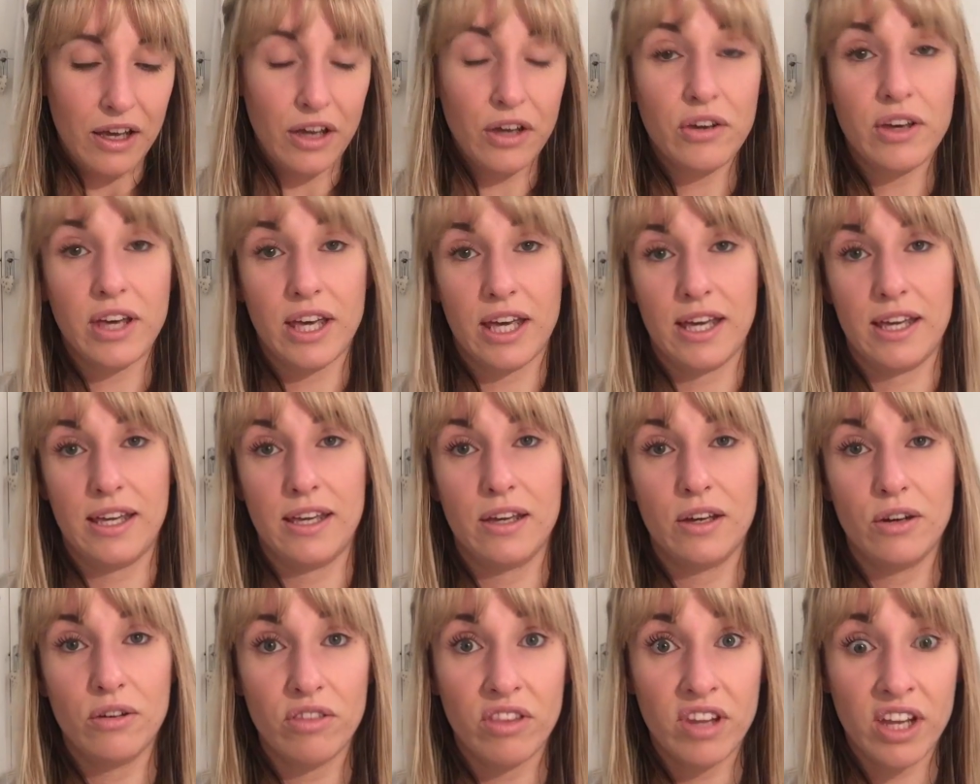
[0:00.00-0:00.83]

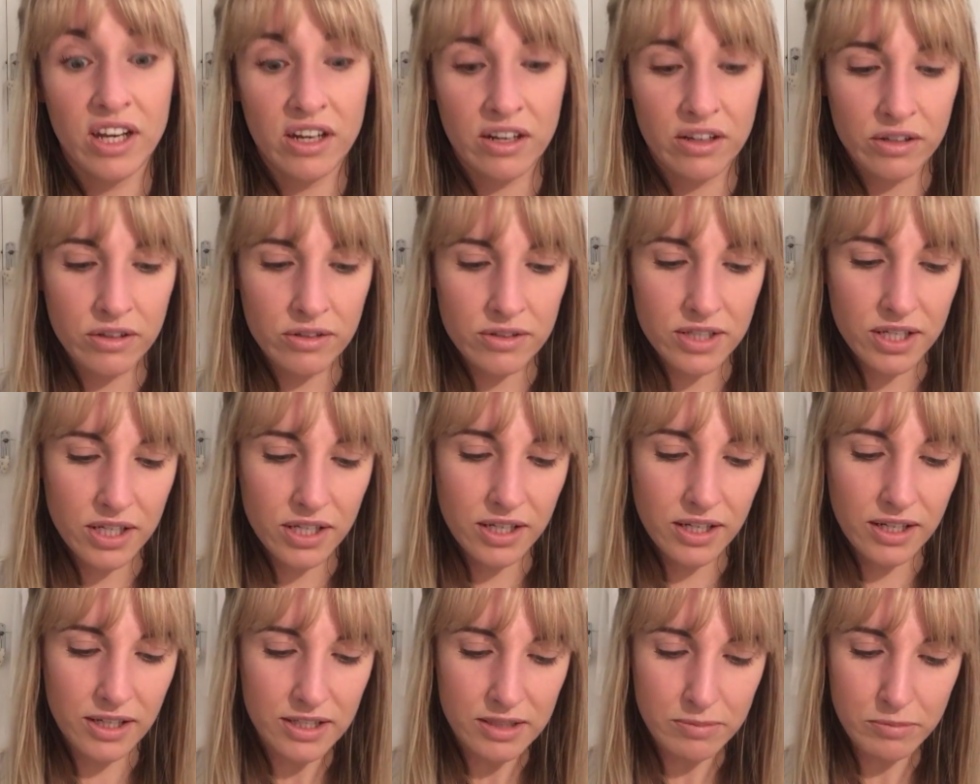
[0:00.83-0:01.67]
Okay, on that note,
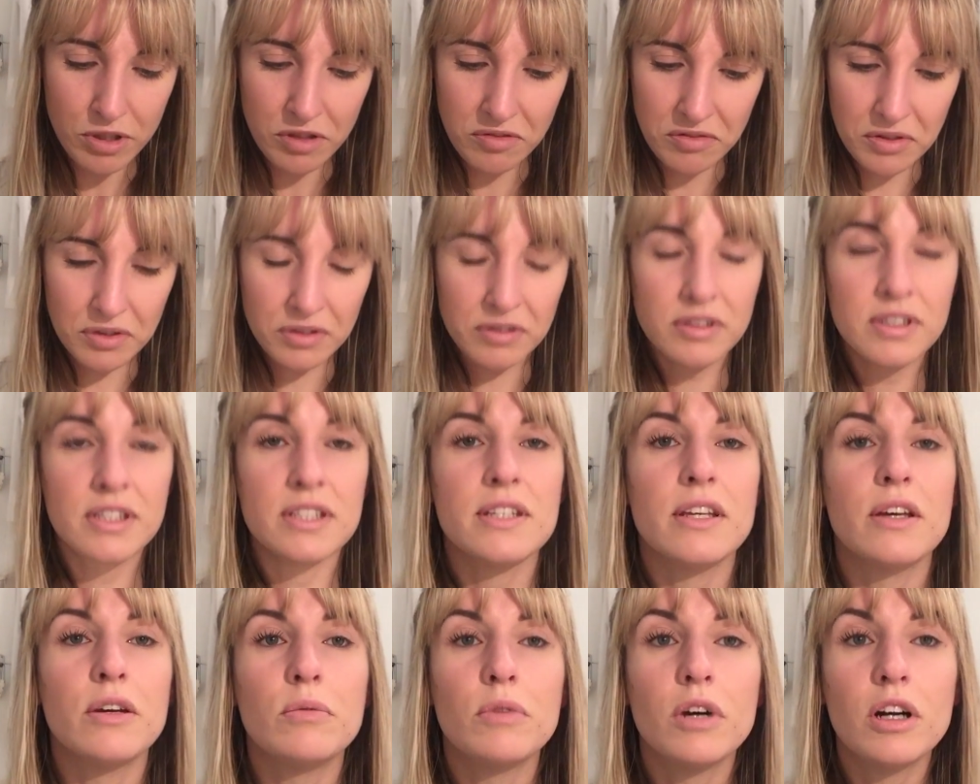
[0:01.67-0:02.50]
let's move on.
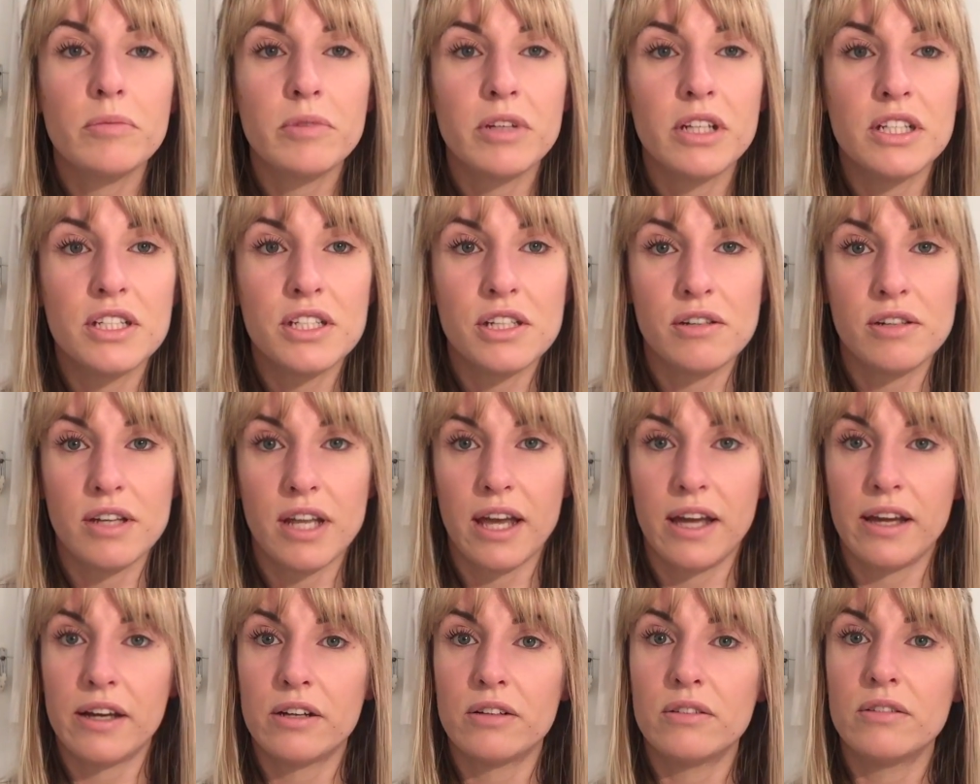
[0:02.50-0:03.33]
So what I'm going to do
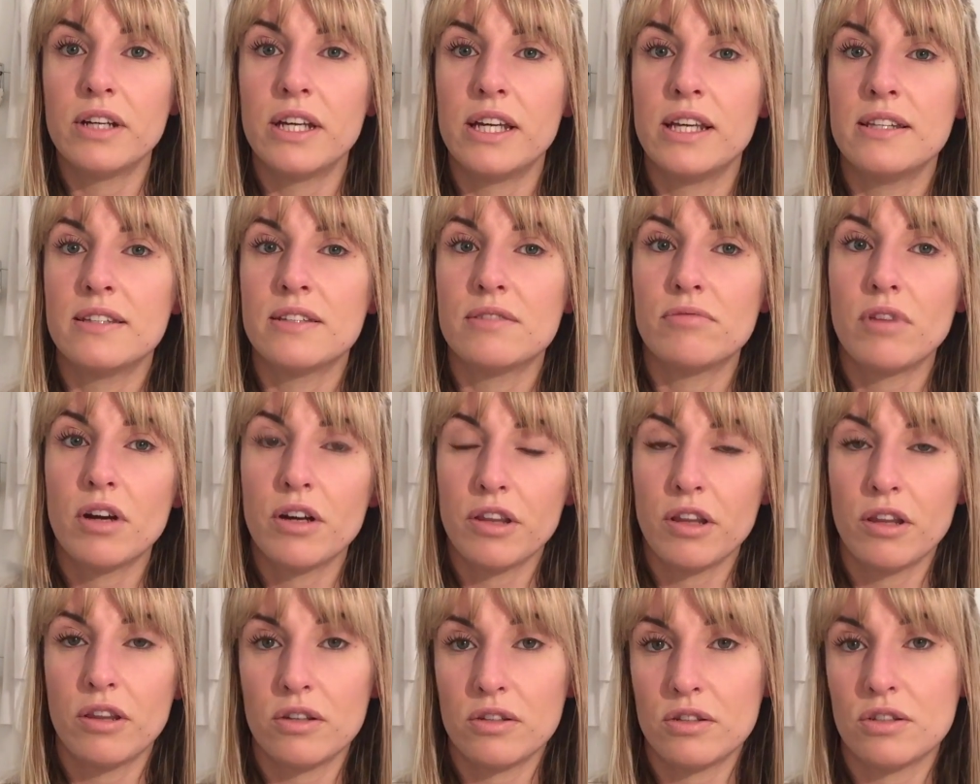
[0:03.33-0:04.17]
now is,
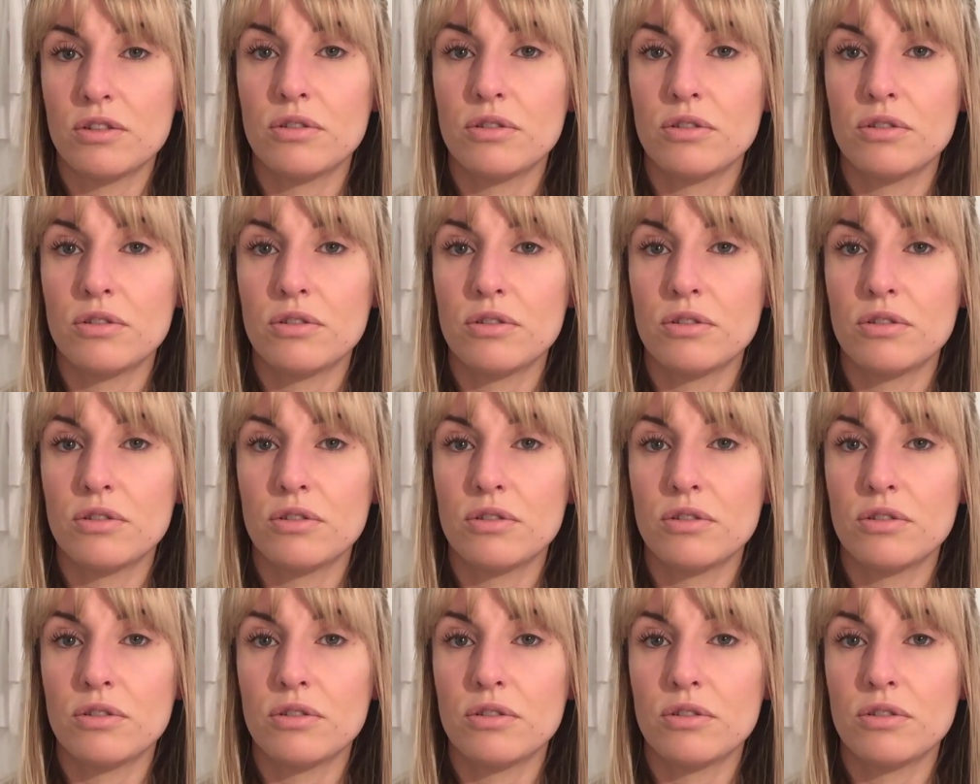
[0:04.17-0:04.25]
rather than